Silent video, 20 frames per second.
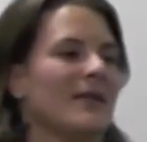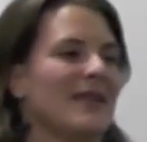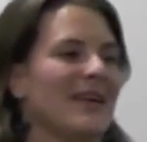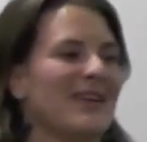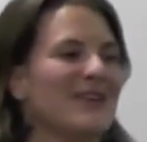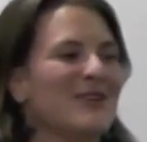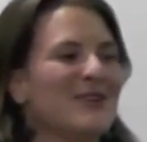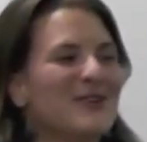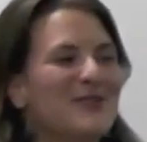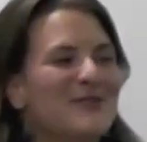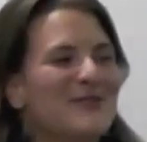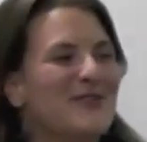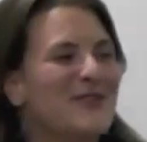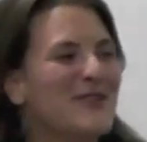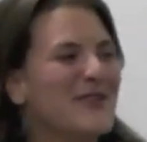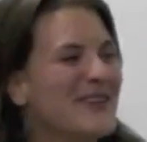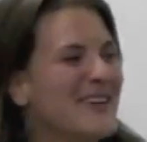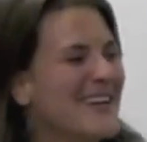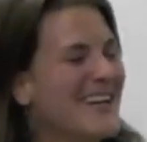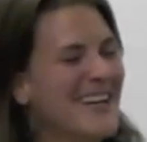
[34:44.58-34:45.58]
Thank you
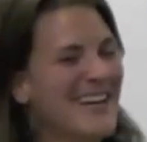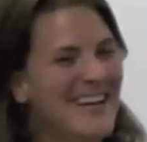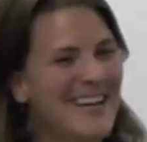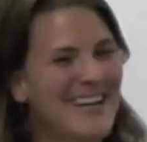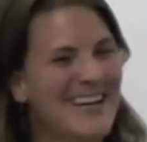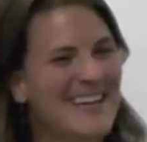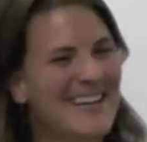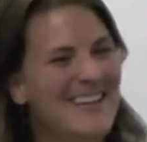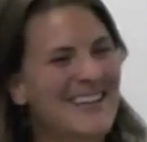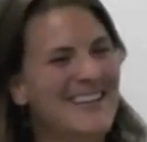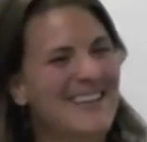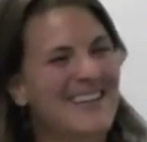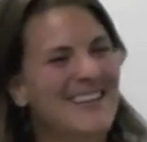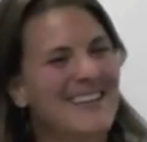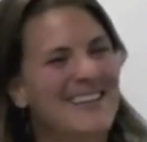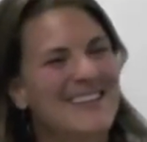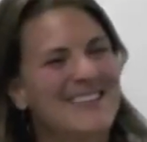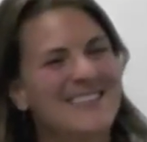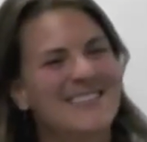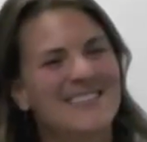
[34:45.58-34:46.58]
for
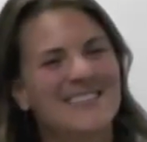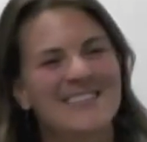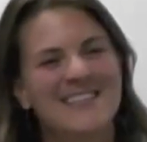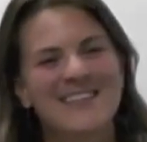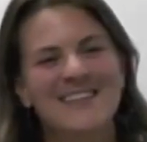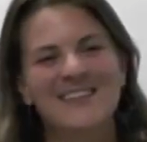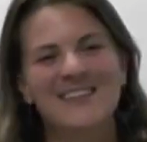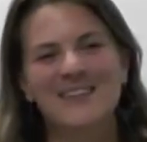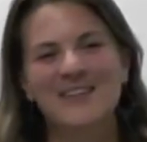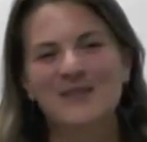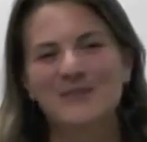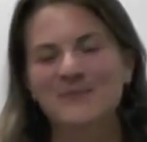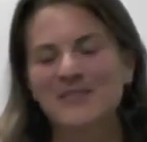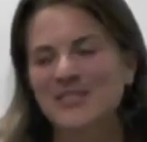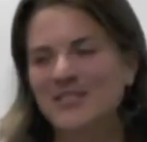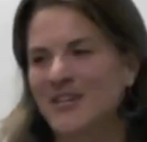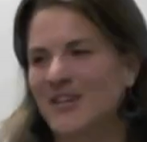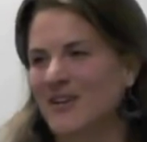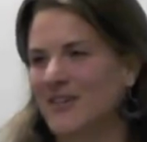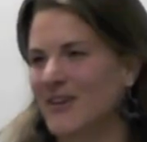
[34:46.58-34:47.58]
listening and letting me
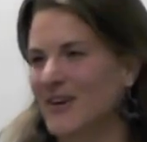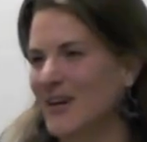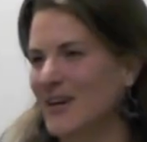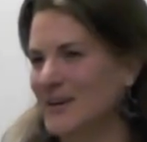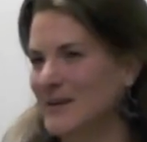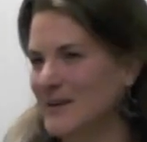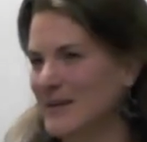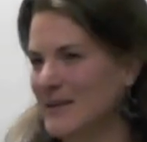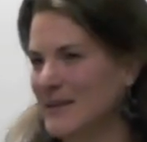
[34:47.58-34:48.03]
share that.